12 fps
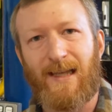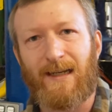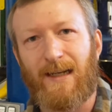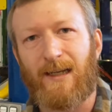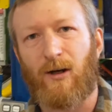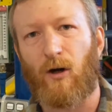
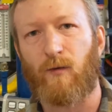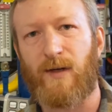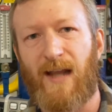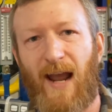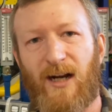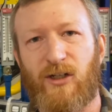then in our
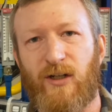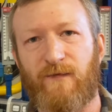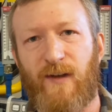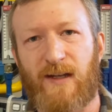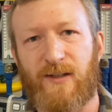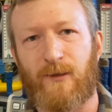reaction
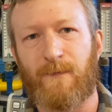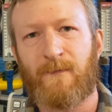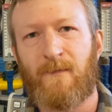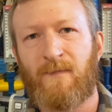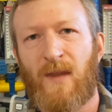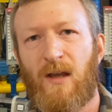vessel.
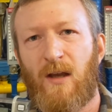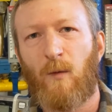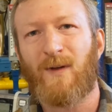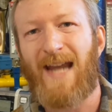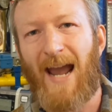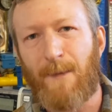
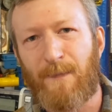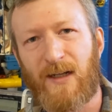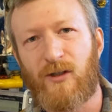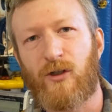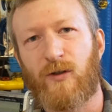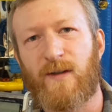What's
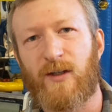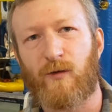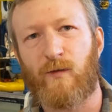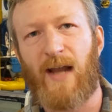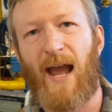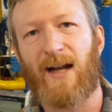happening during this
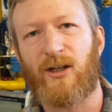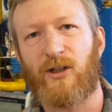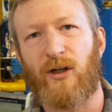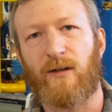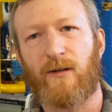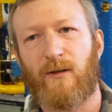
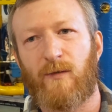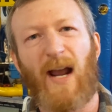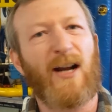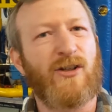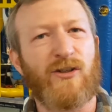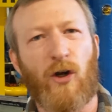reaction, the
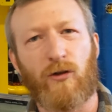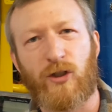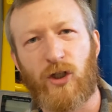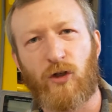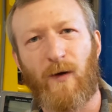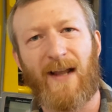reaction is called
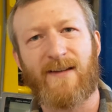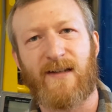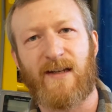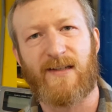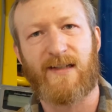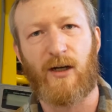
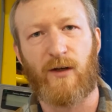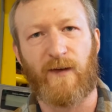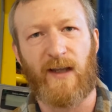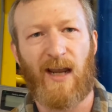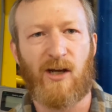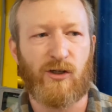
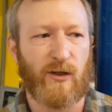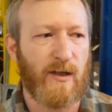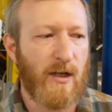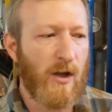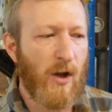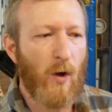Trans-Esterification.
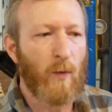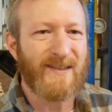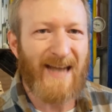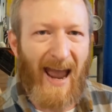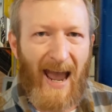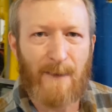
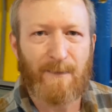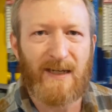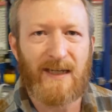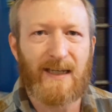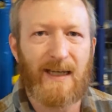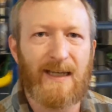What's
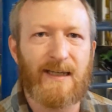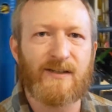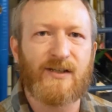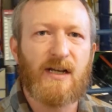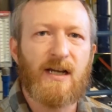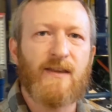happening
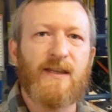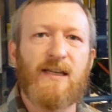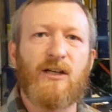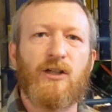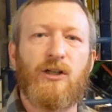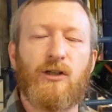is
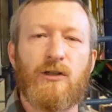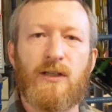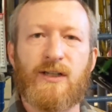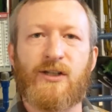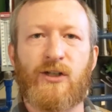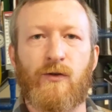the
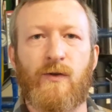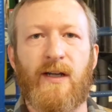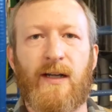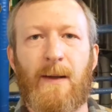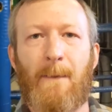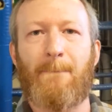
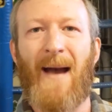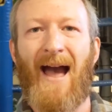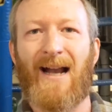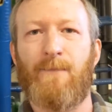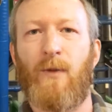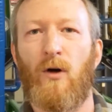glycerin
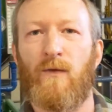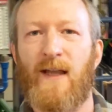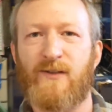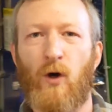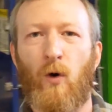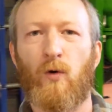backbone
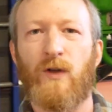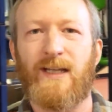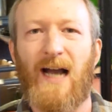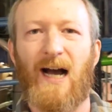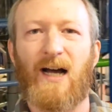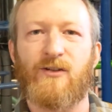that's
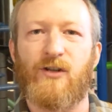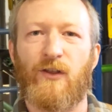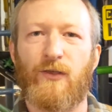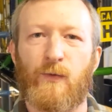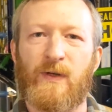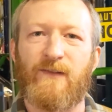holding on to
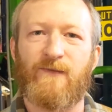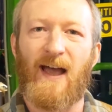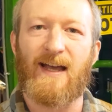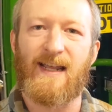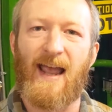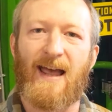three
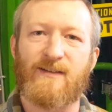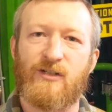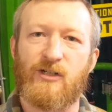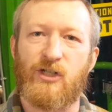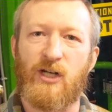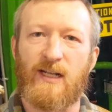fatty
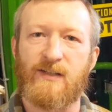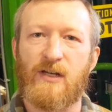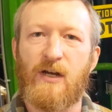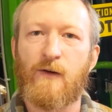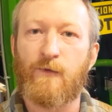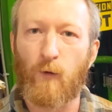acid chains,
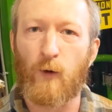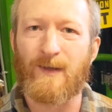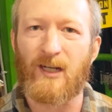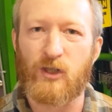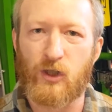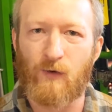
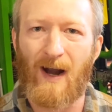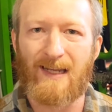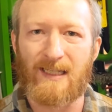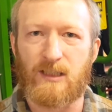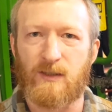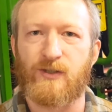forming a
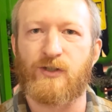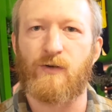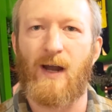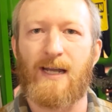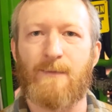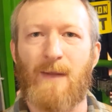
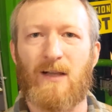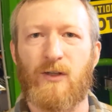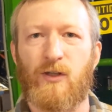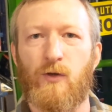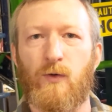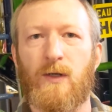triglyceride
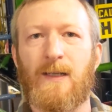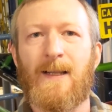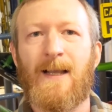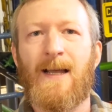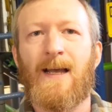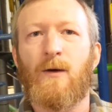molecule.
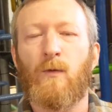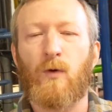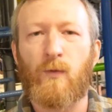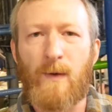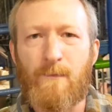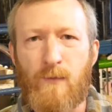We're
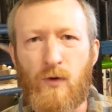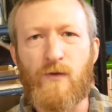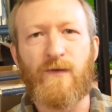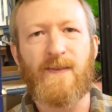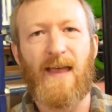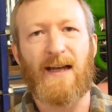
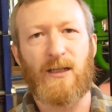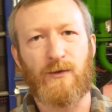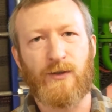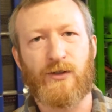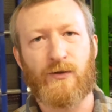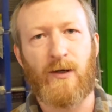removing that
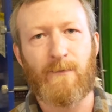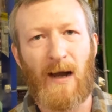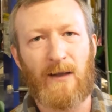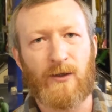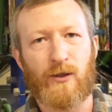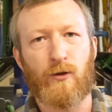glycerin
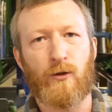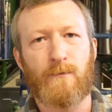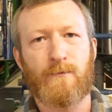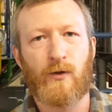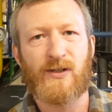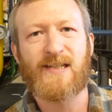molecule.
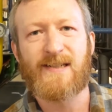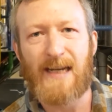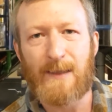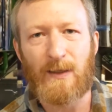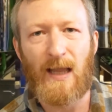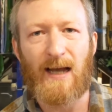We're
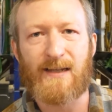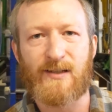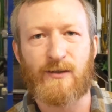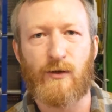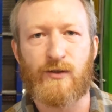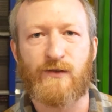
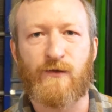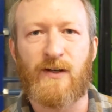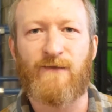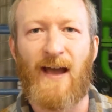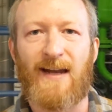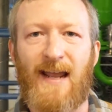stabilizing those free
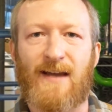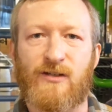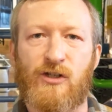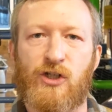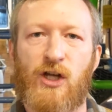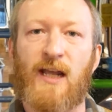fatty
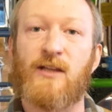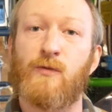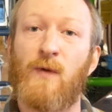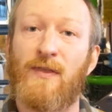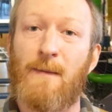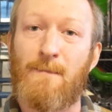acid chains
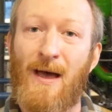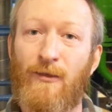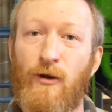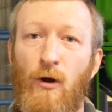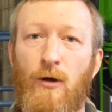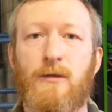with a
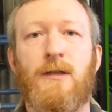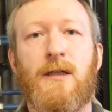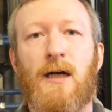methanol